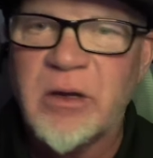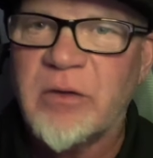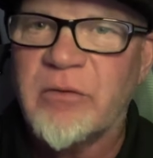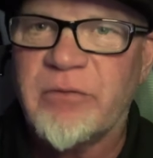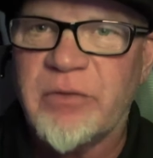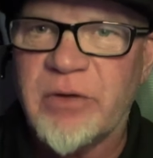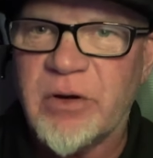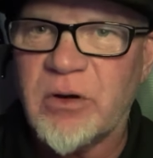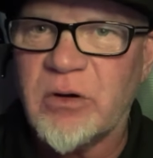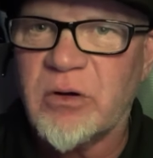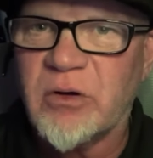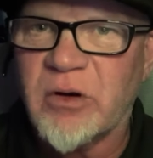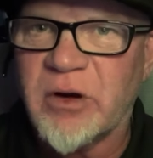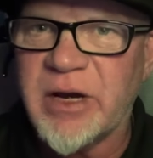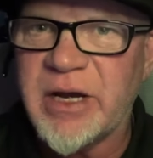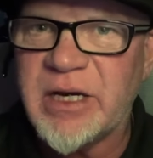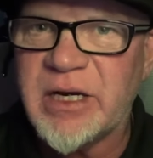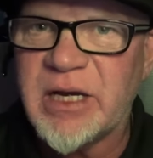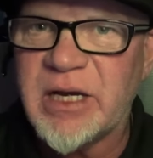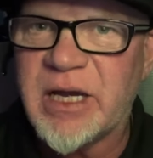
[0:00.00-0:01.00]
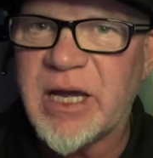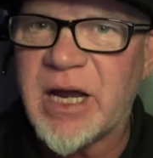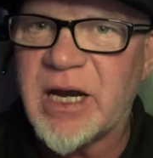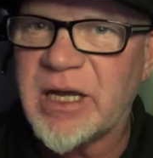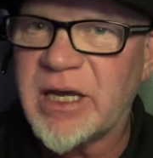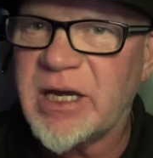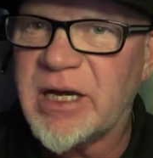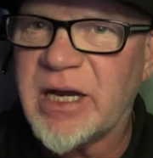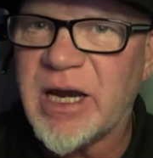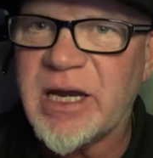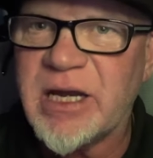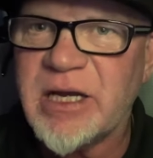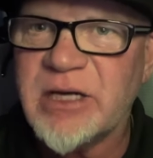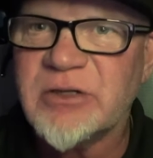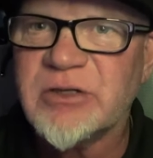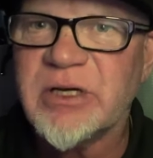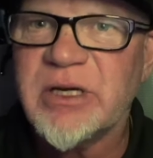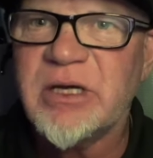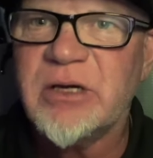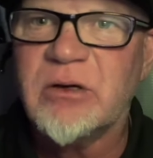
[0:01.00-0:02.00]
Felt great to kind of get that
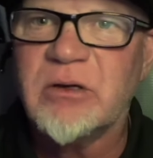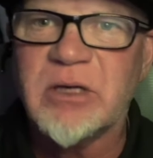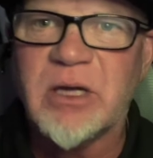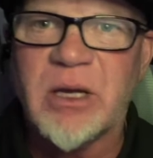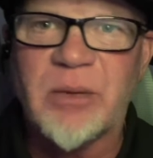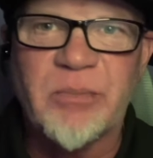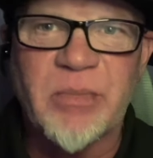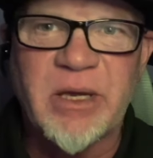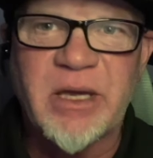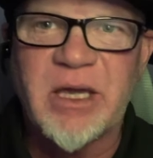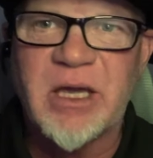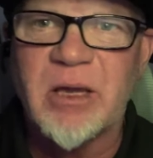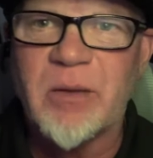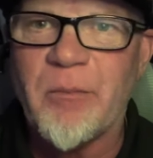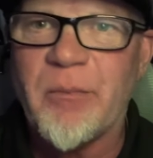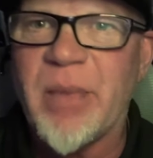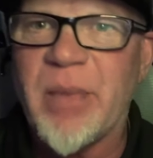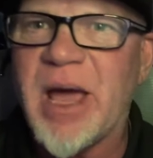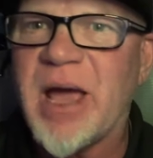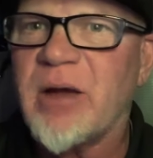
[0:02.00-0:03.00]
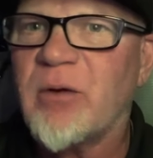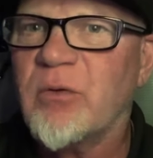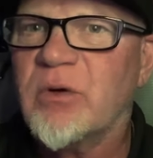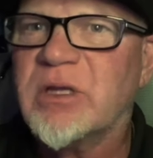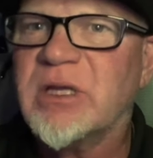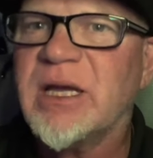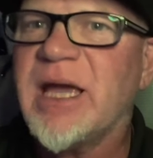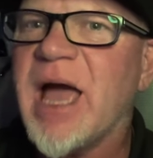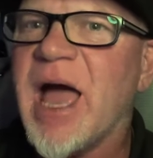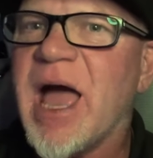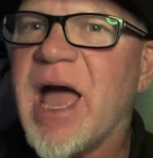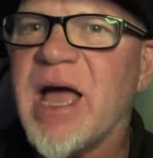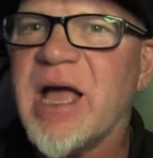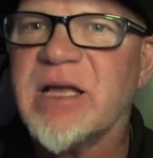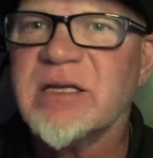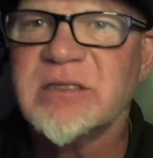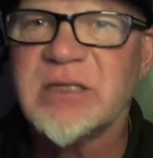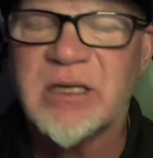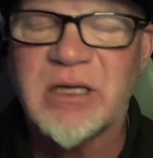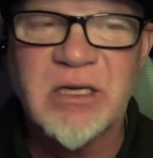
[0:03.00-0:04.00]
injury healed up and get back with the
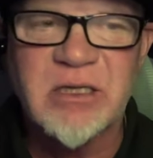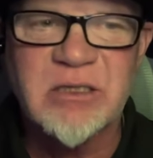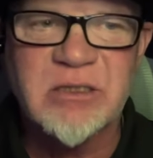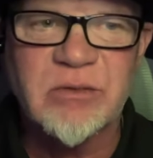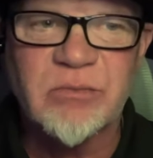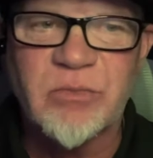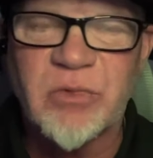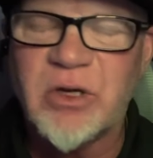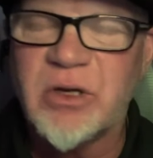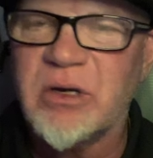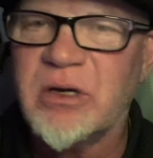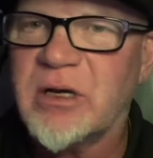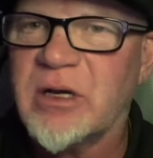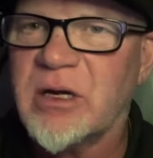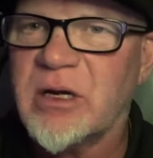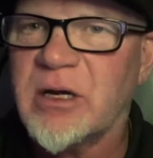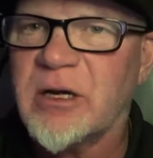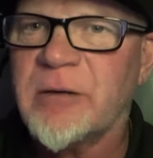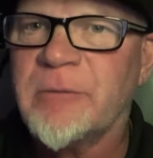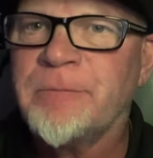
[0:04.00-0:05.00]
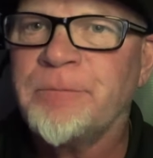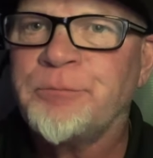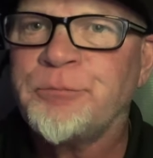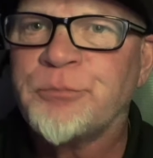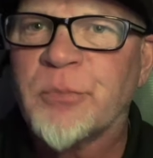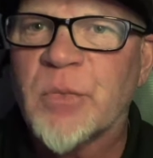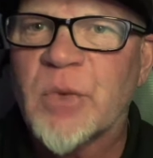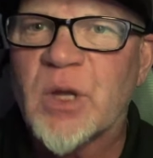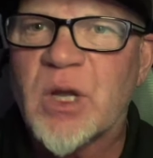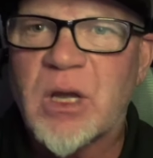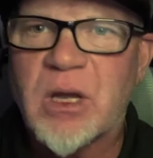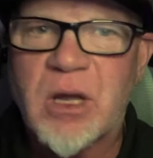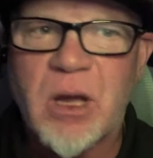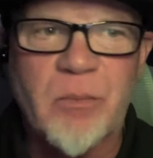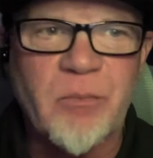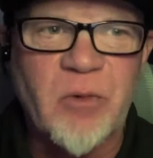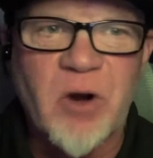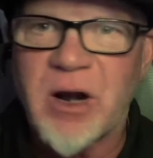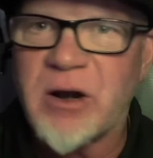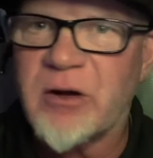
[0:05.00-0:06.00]
guys and get some good uh,
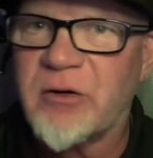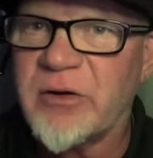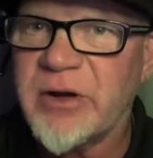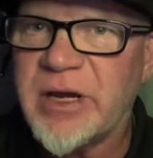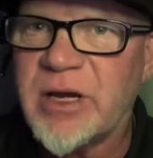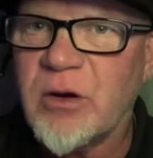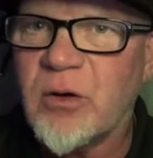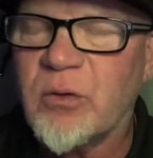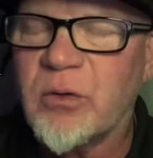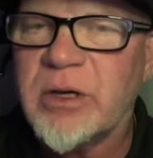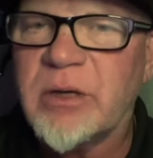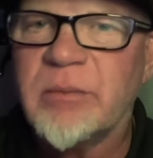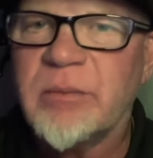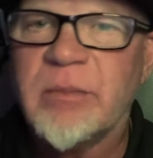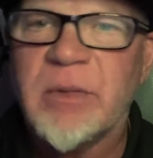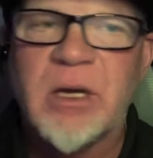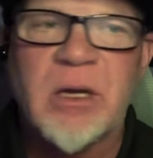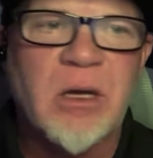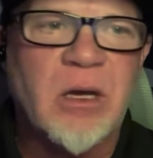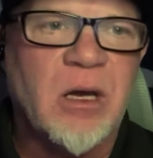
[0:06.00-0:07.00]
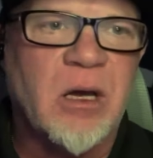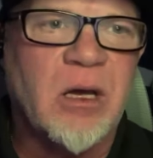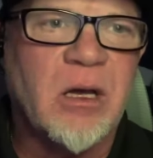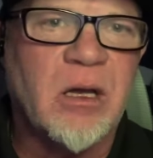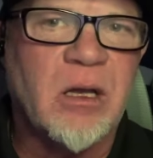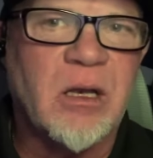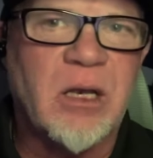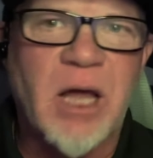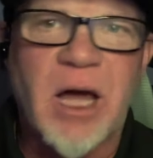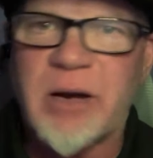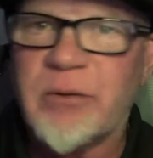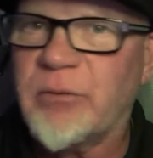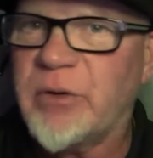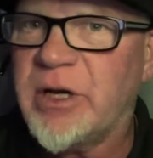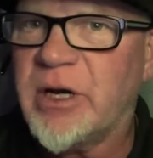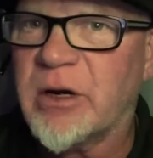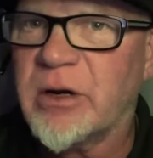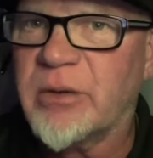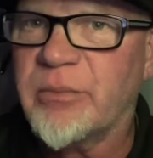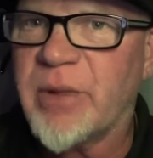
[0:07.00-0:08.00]
camaraderie going. Uh, a lot we
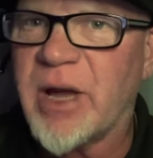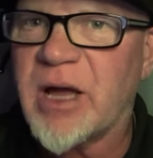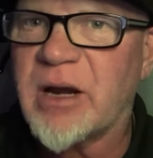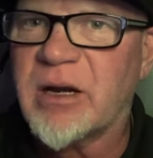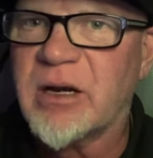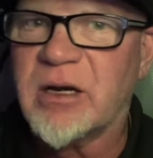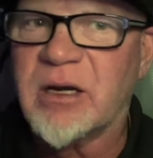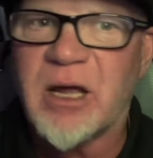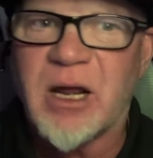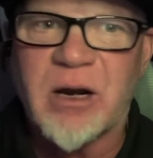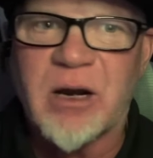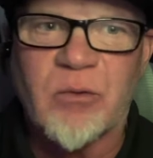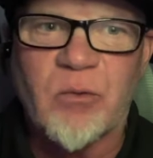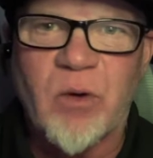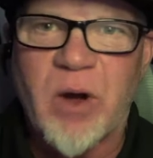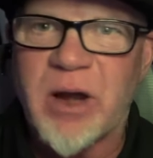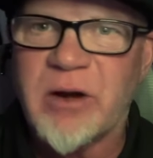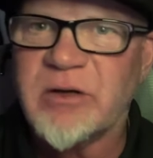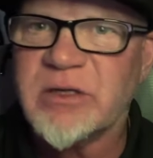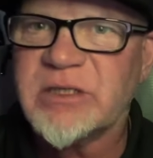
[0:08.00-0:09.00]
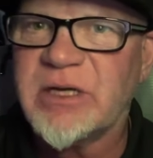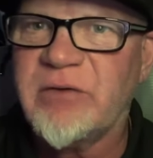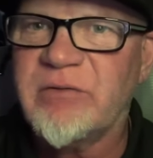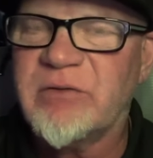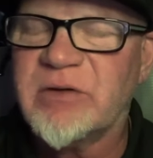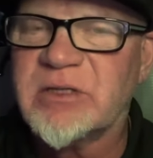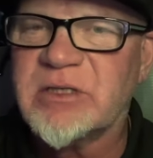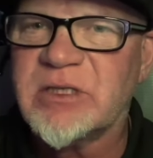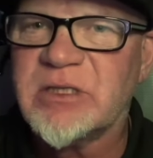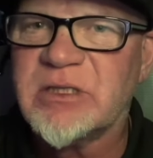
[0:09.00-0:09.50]
heard about it, a lot of wide receivers and